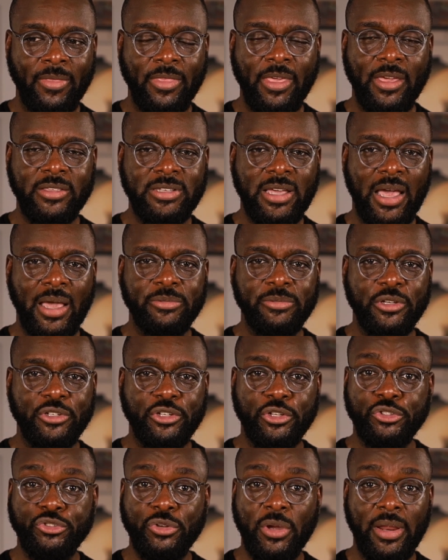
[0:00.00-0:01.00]
there are times
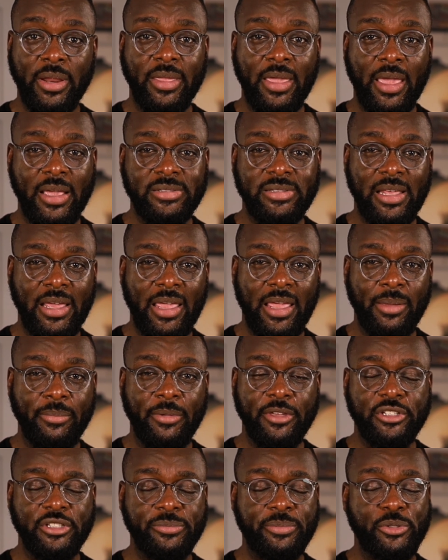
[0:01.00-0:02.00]
that you're trying to catch that
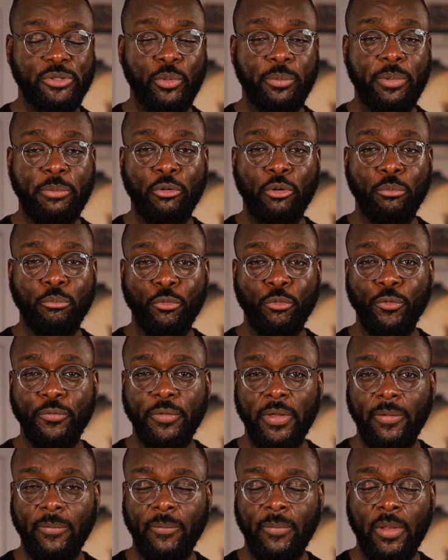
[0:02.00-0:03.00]
image, especially when people are
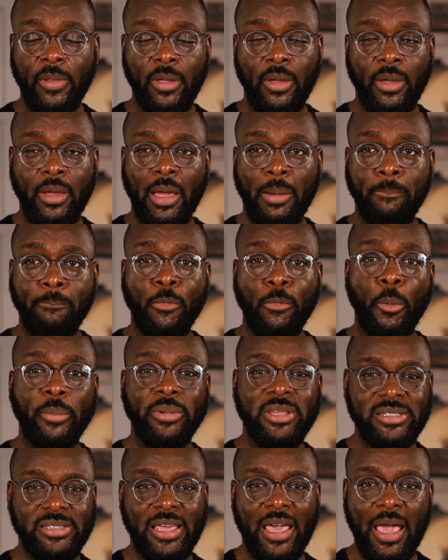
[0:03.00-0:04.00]
moving, a
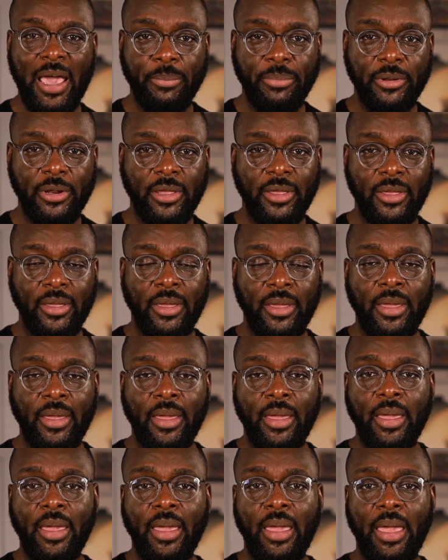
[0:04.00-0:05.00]
moment is happening,
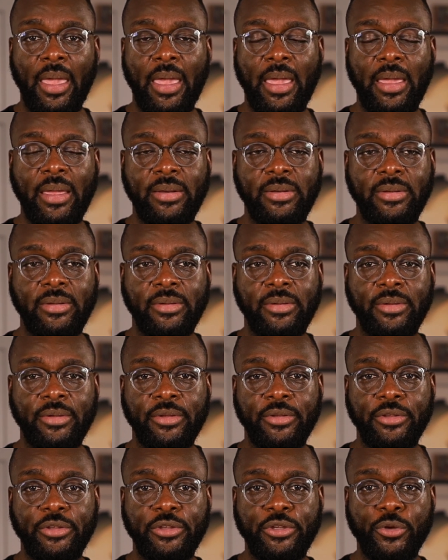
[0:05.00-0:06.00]
and
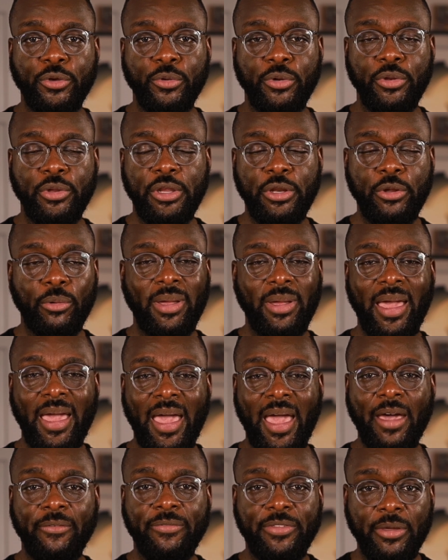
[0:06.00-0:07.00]
you don't
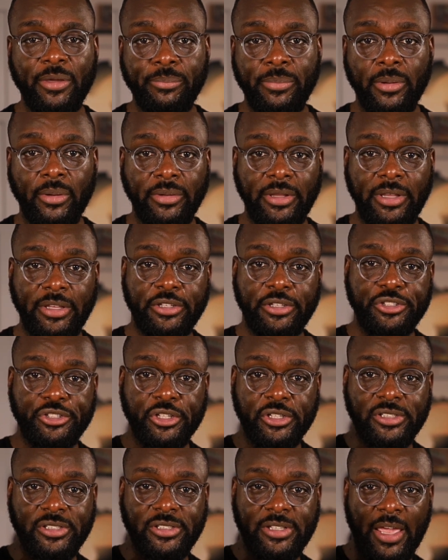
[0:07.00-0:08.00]
have the ability to
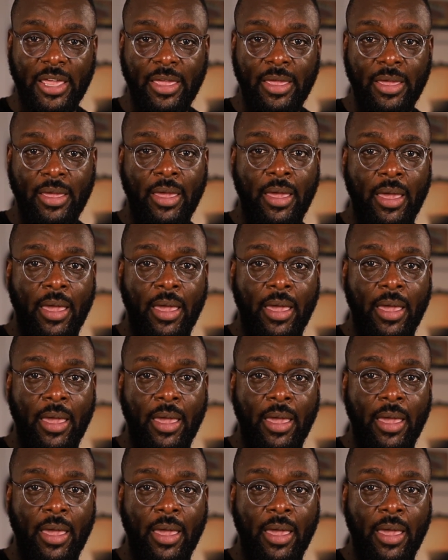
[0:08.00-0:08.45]
just say,